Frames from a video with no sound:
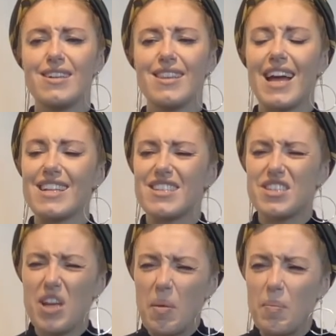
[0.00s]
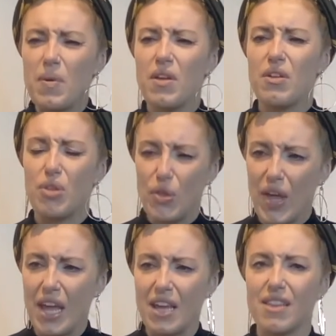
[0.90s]
that
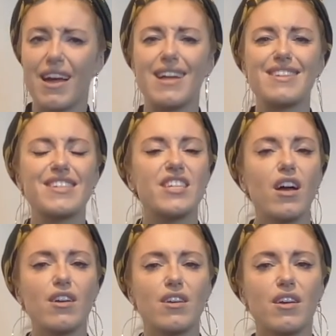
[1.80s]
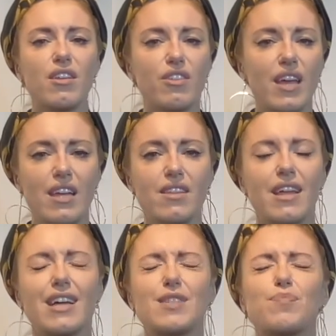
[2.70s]
something, that sung thing,
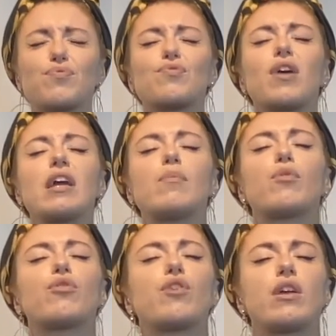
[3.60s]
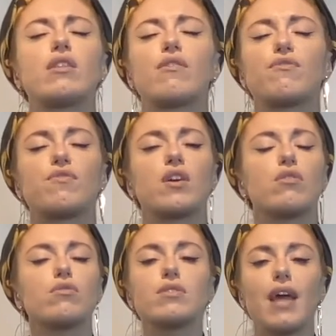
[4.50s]
that primal thing that
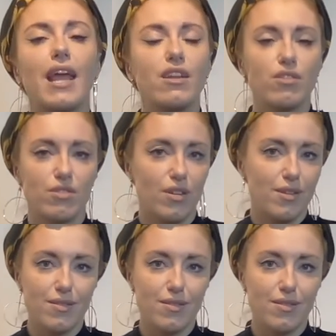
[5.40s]
feels ancient,